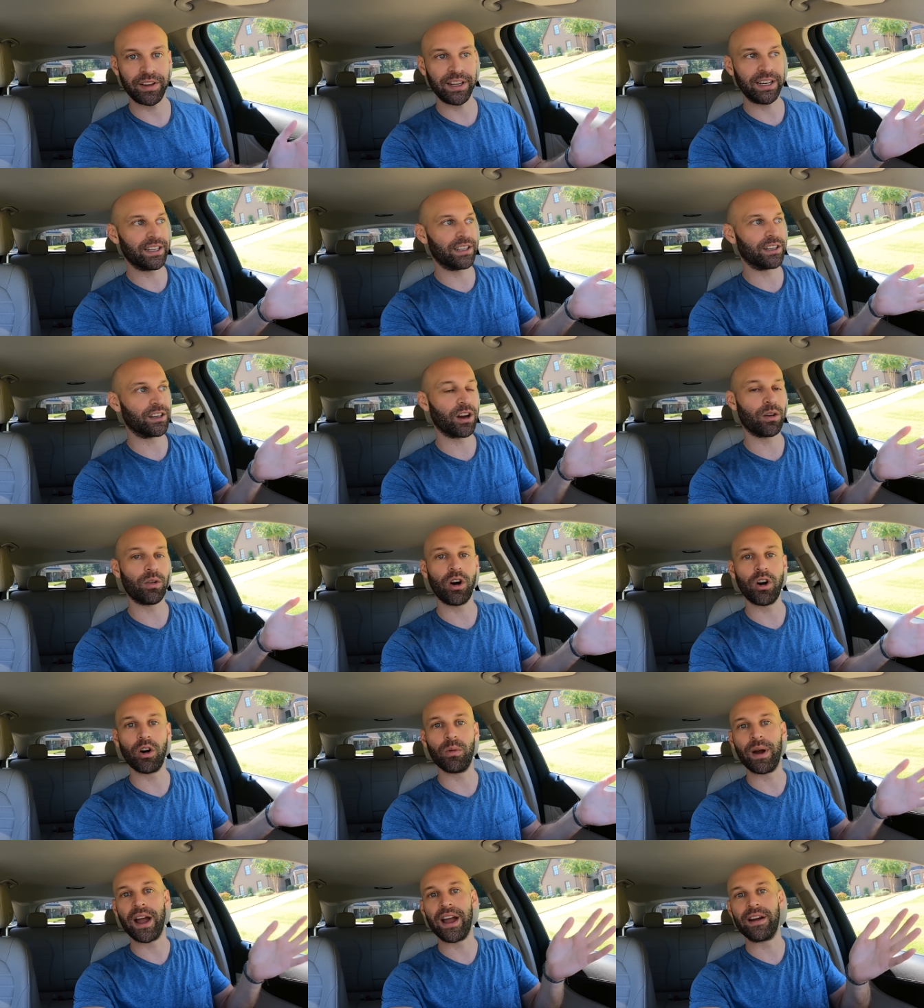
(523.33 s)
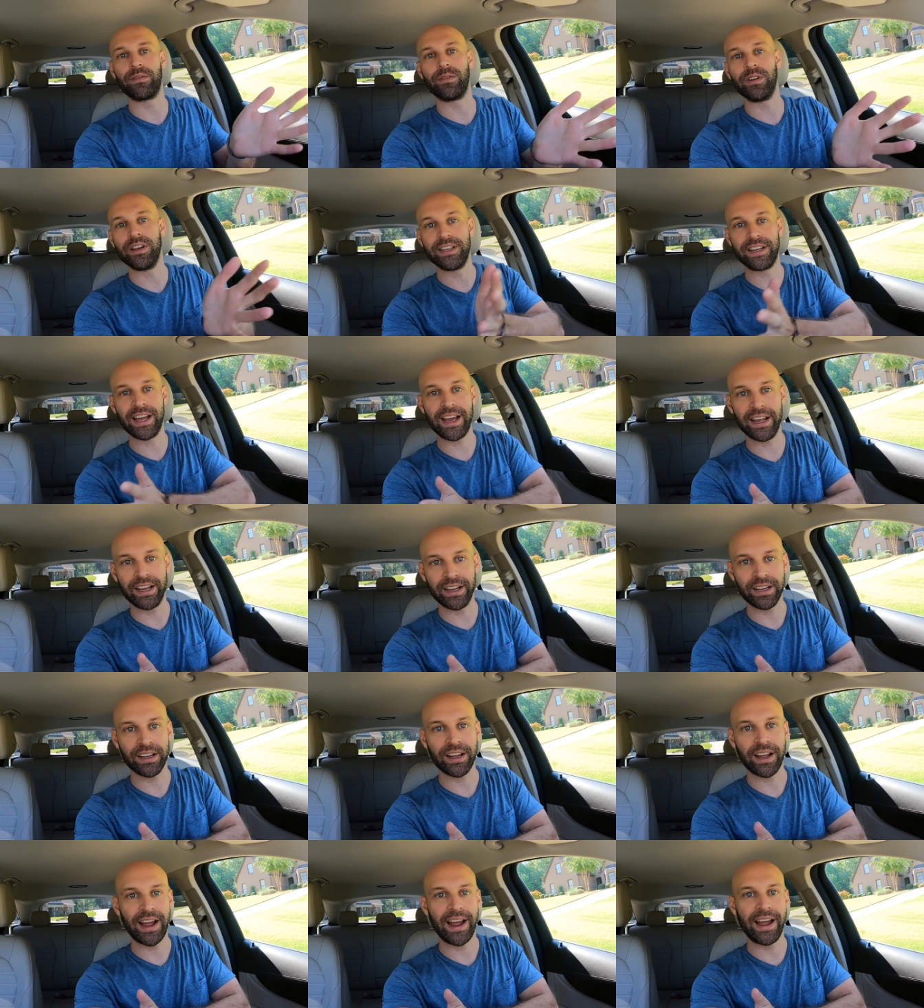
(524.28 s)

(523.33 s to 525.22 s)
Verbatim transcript: he didn't go home every day